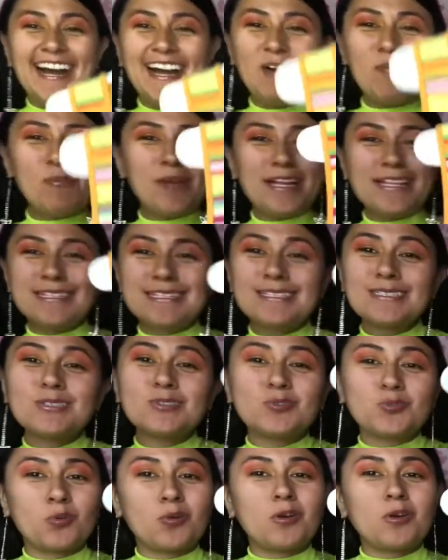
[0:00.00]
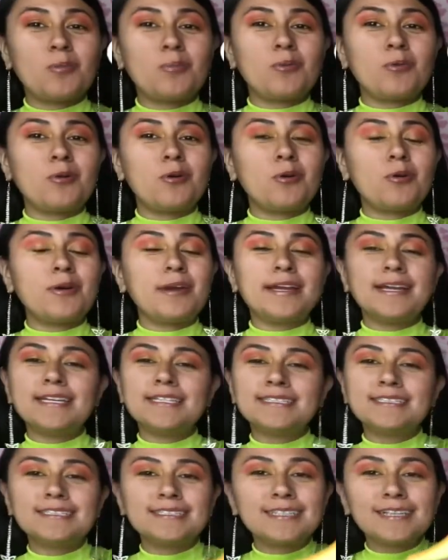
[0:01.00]
um, it's adorable.
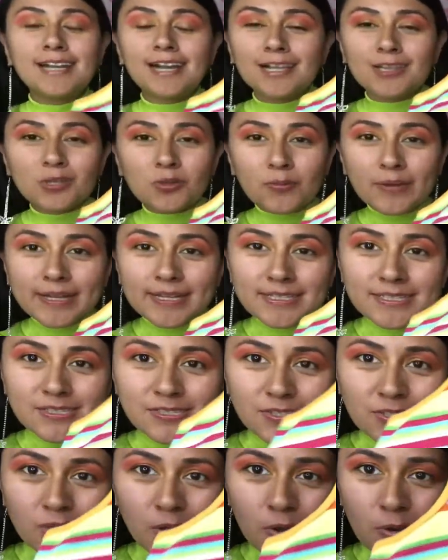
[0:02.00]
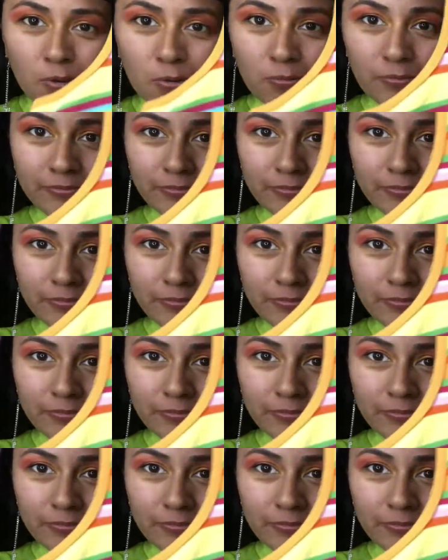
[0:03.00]
It's The colorway is so